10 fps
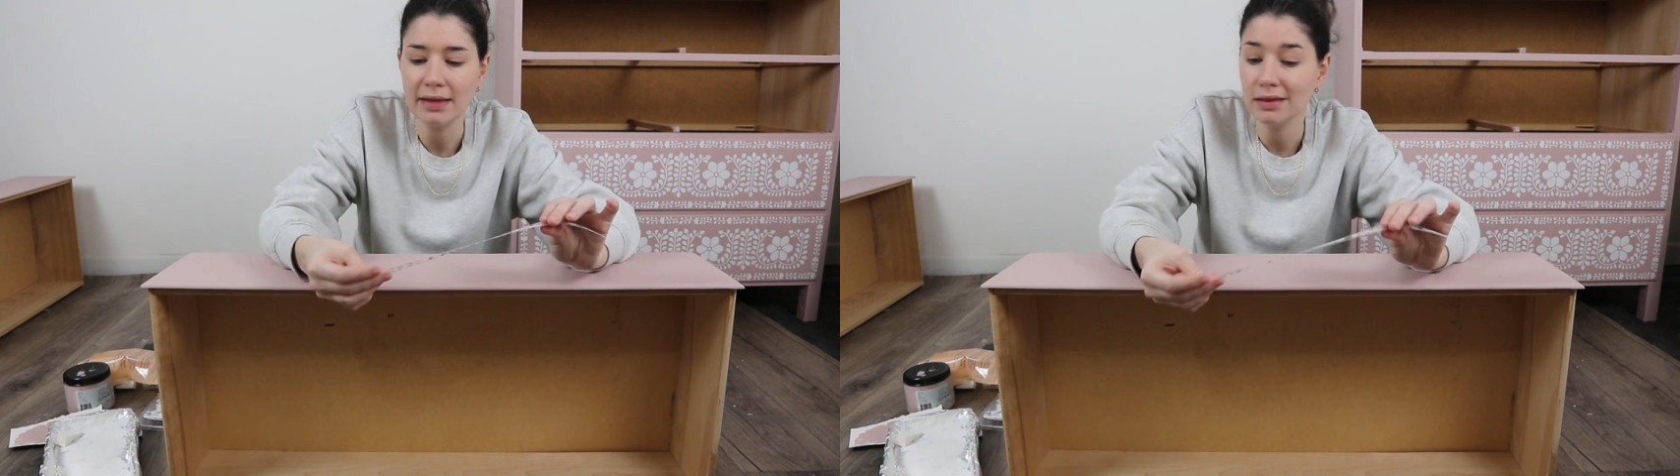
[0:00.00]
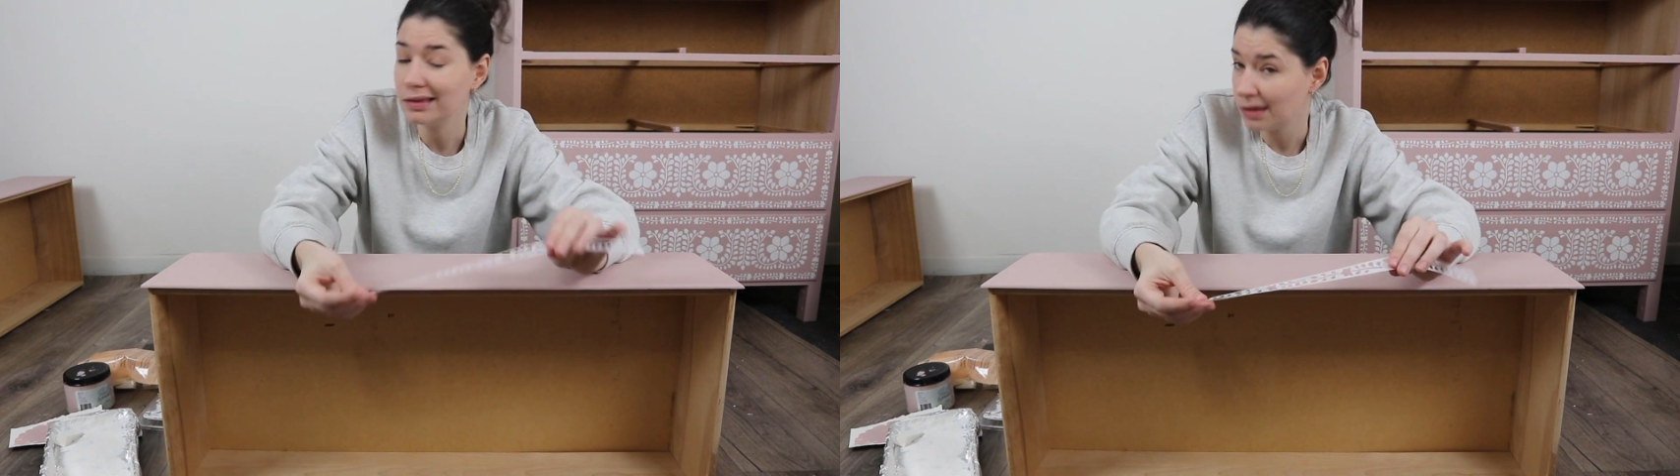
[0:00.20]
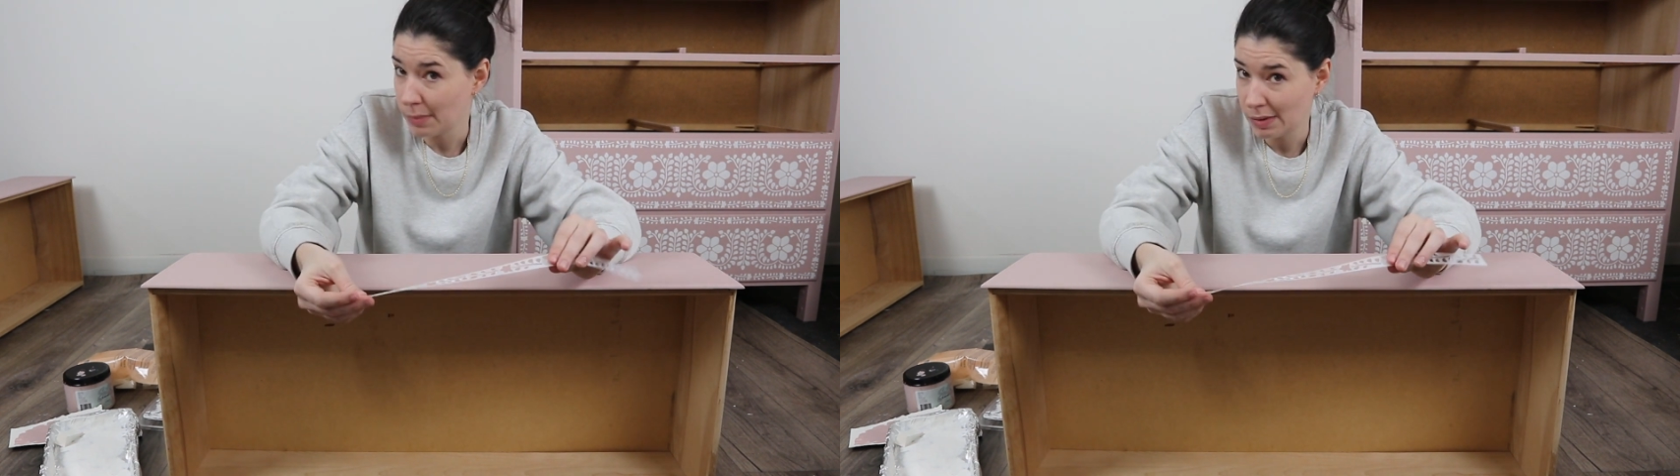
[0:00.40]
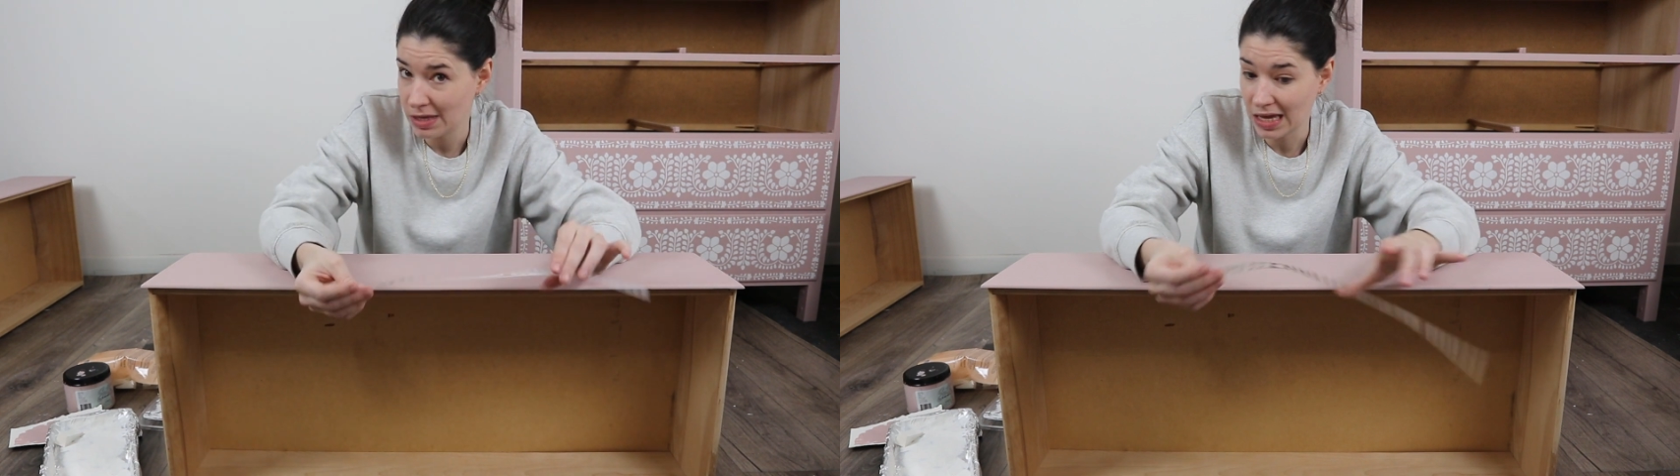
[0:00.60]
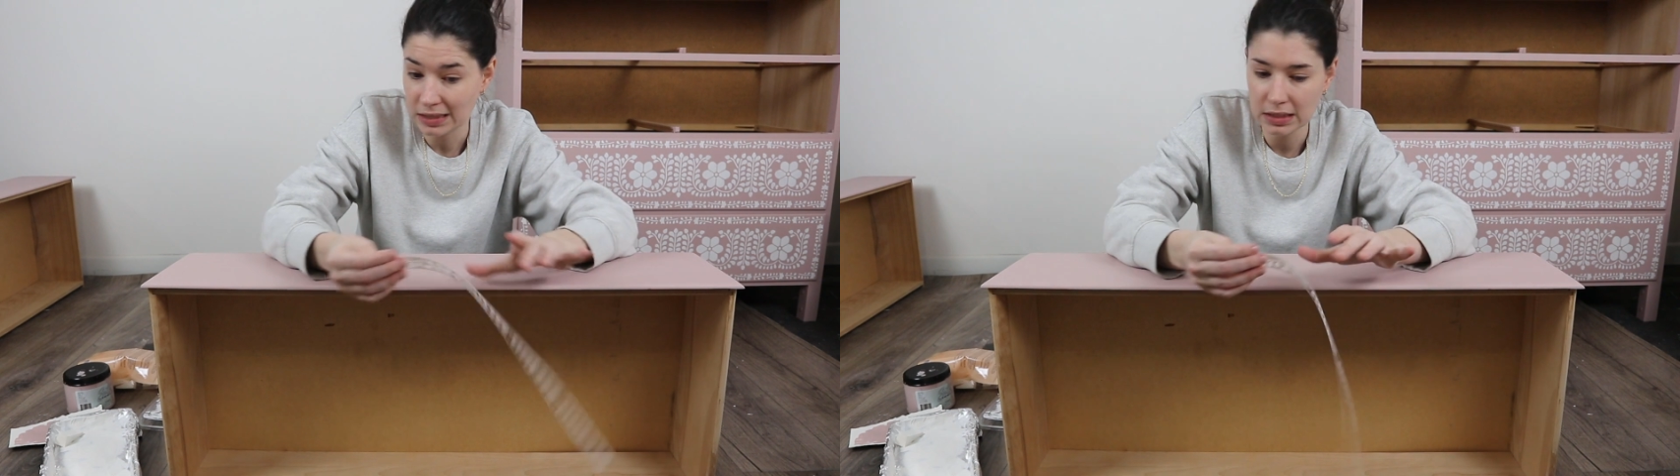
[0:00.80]
I think that maybe
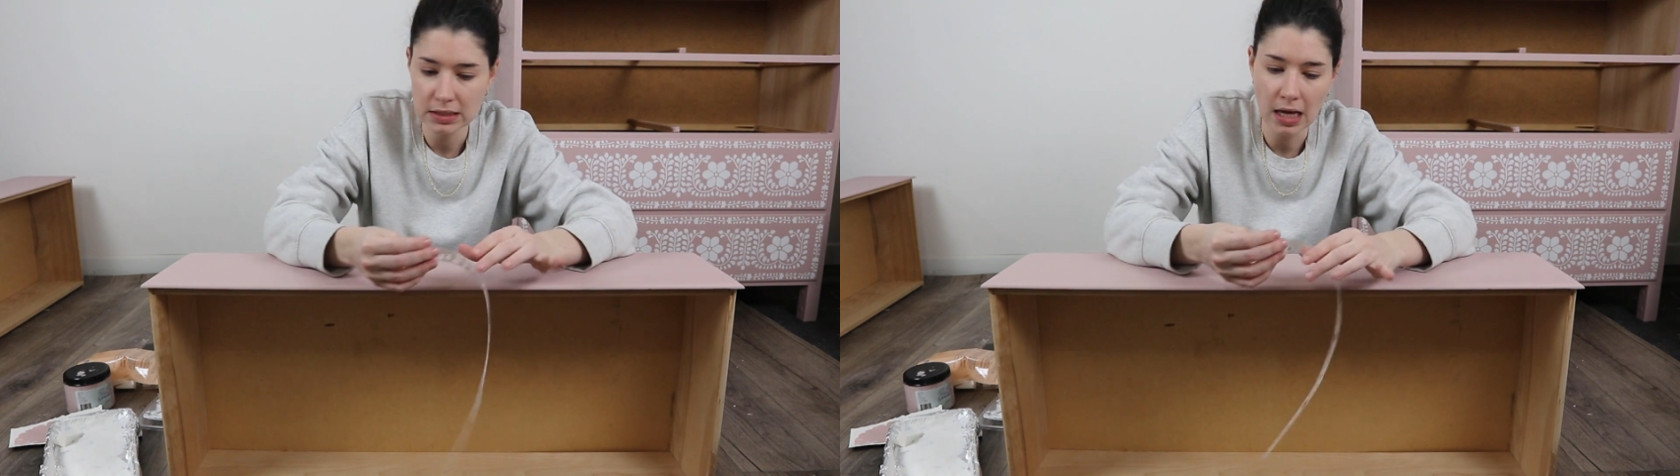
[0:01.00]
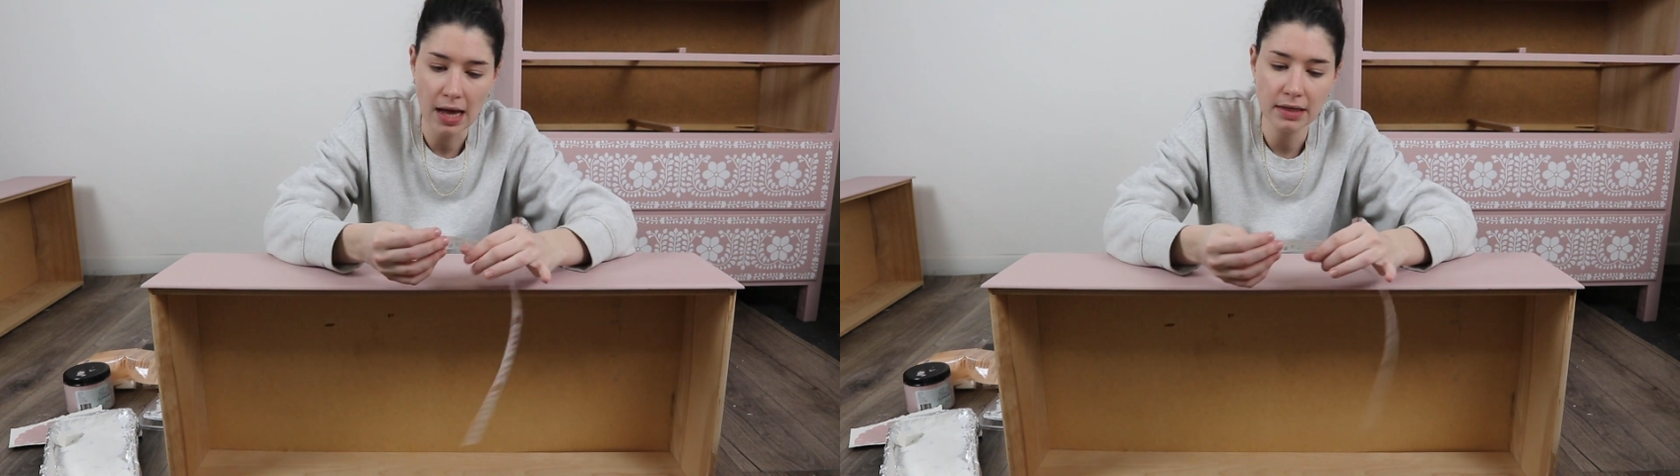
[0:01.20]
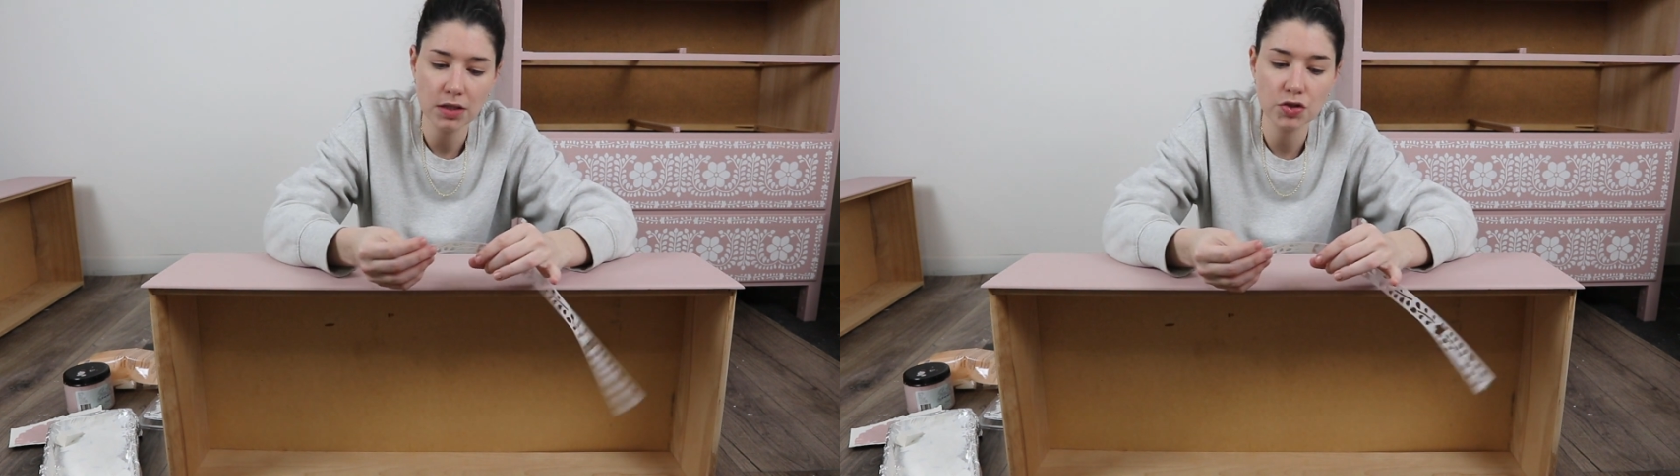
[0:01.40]
that's a sign.